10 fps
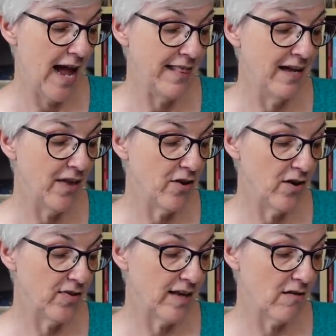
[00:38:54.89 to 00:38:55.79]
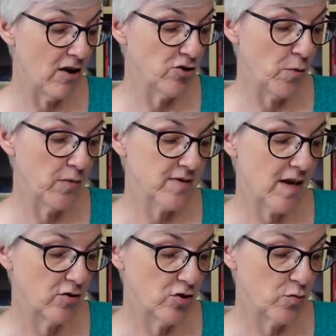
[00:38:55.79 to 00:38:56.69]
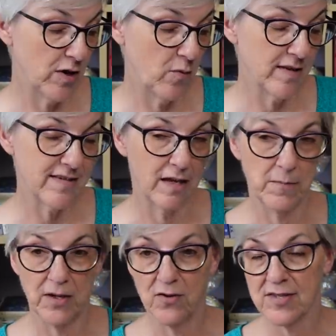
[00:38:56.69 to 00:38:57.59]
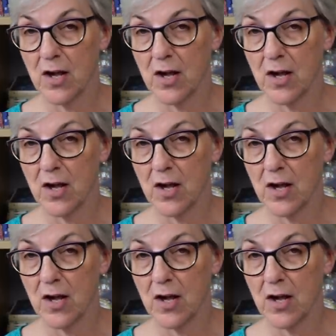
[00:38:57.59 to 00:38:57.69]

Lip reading: And the other, that larger one was 121 centimeters.